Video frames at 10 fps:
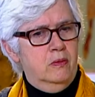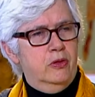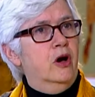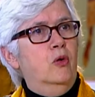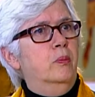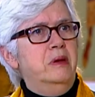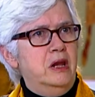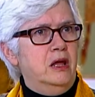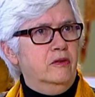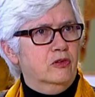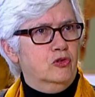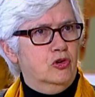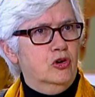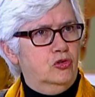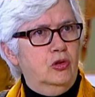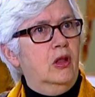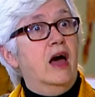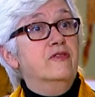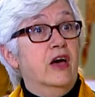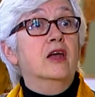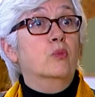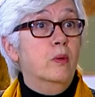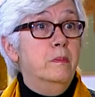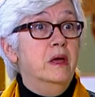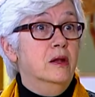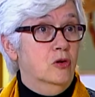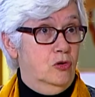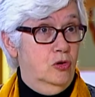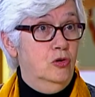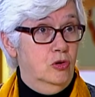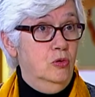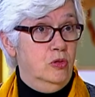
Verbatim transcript: the whole meaning of the church to life, and we're meant to do